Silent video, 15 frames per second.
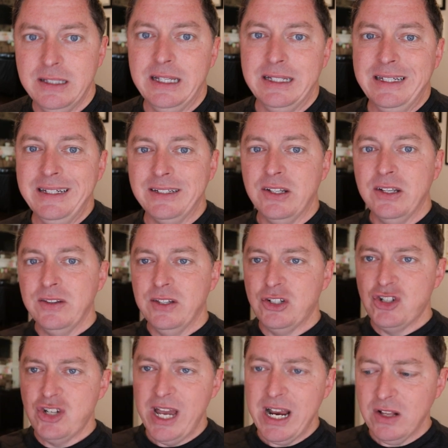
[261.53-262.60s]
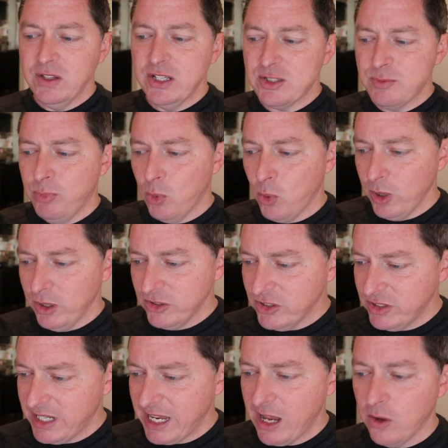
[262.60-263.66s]
again, the checklist boils
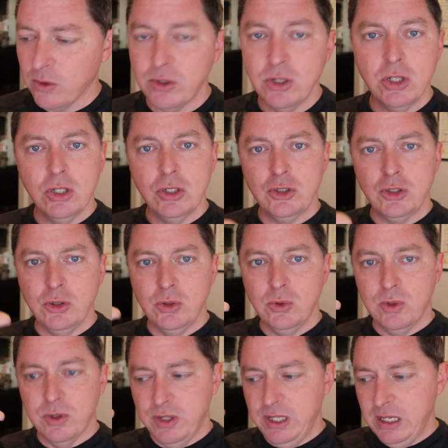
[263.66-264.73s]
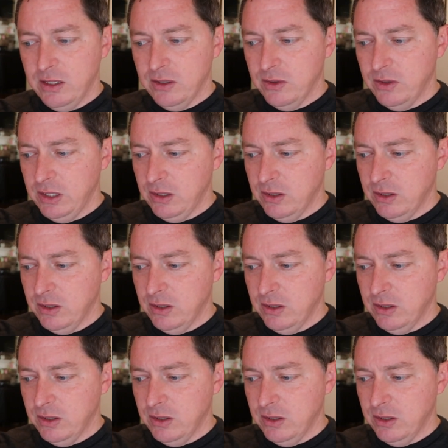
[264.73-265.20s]
it down to the